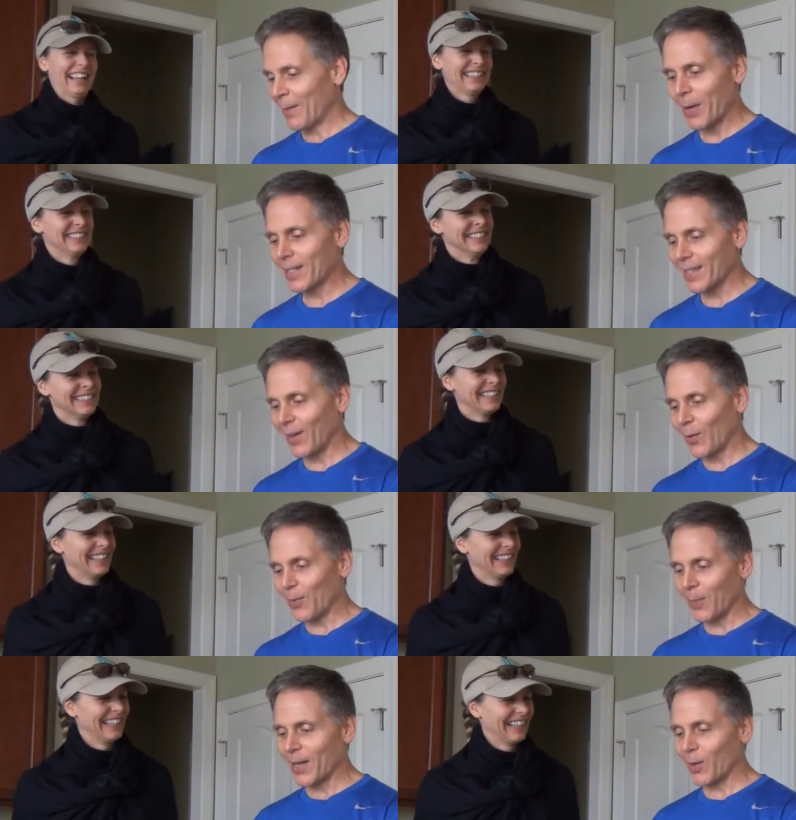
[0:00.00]
Speaker 1: and basically, the
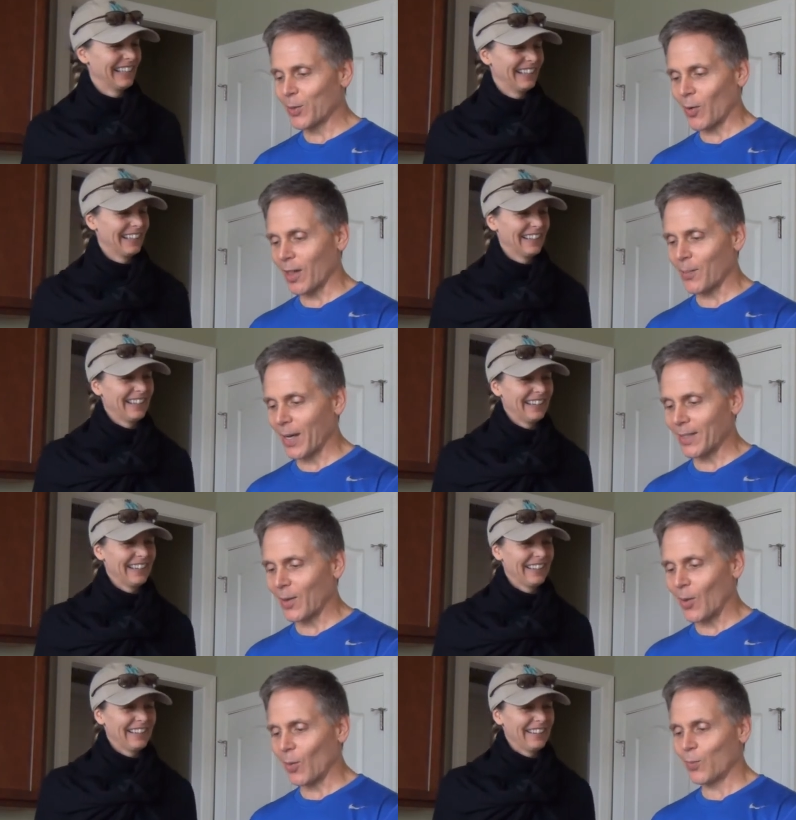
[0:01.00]
whole, my notes are all about
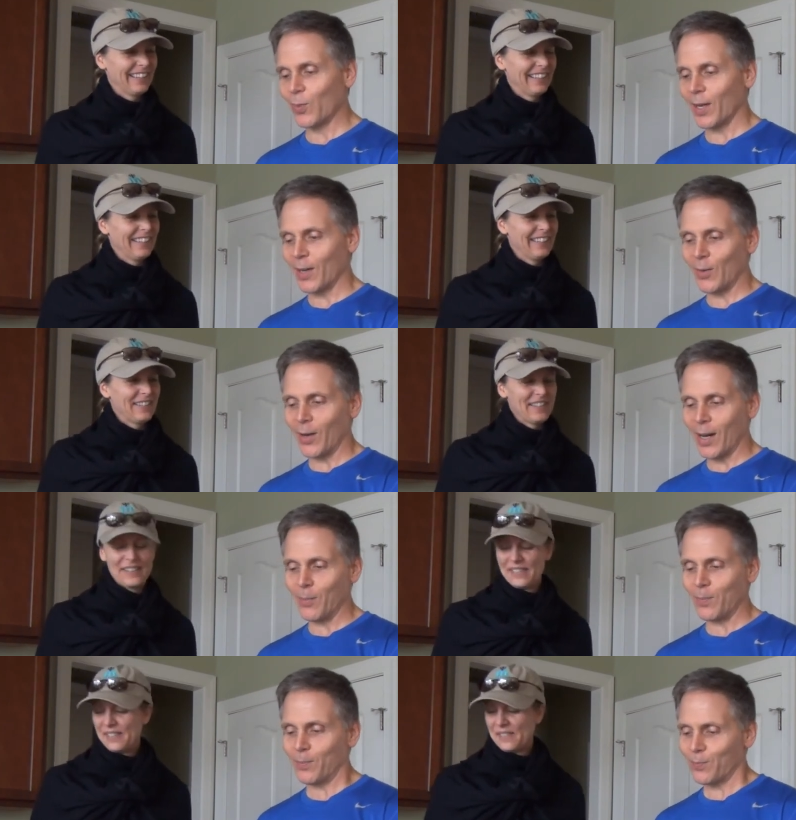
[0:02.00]
the whole, you know,
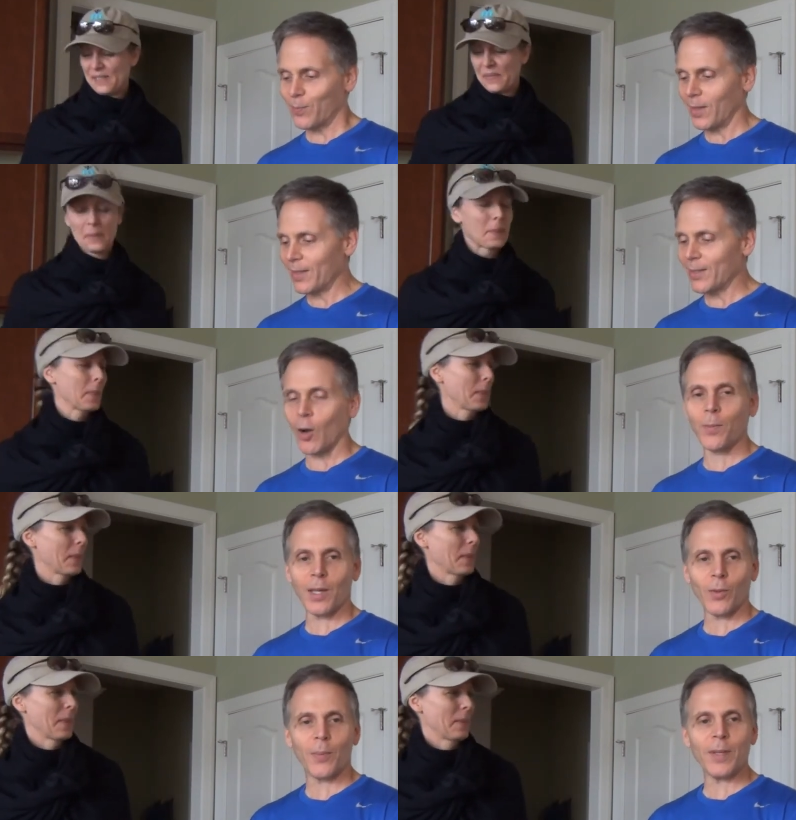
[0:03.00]
uh,
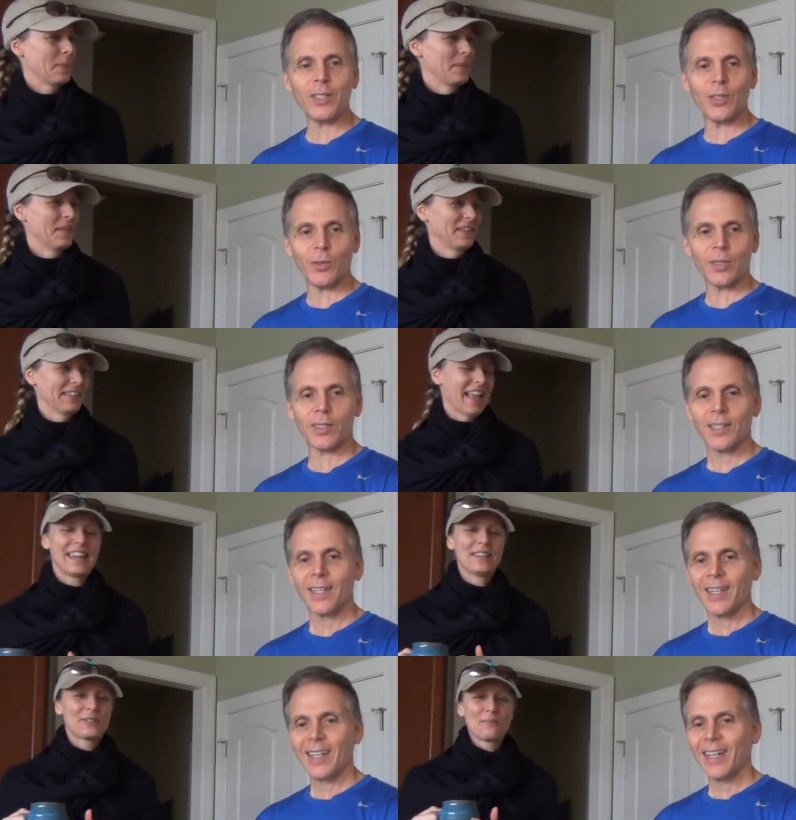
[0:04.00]
doping with beet juice.
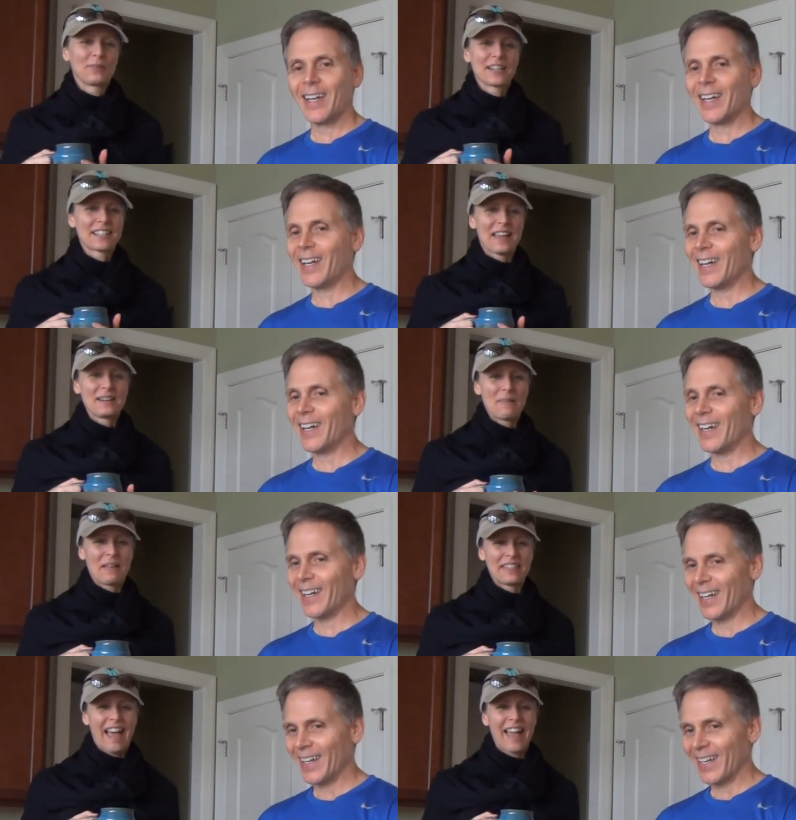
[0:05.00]
Yeah,
Speaker 2: he's super excited
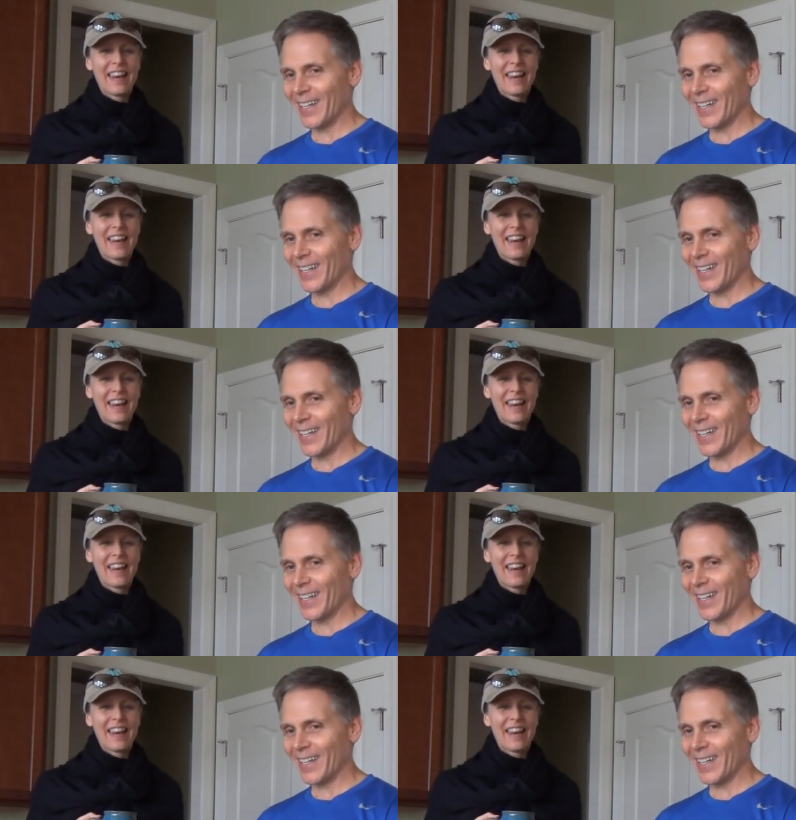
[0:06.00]
about
Speaker 1: that.